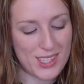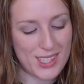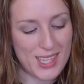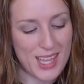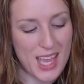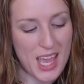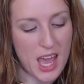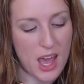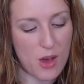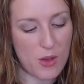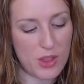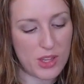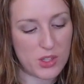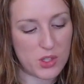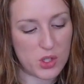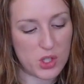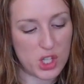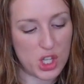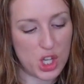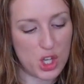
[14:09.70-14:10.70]
we'll see how
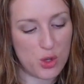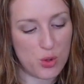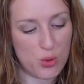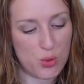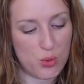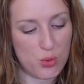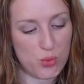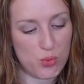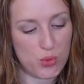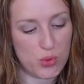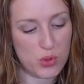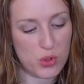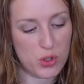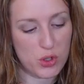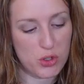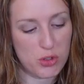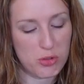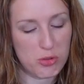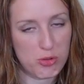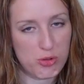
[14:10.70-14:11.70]
this
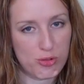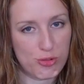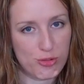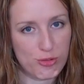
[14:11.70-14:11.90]
goes.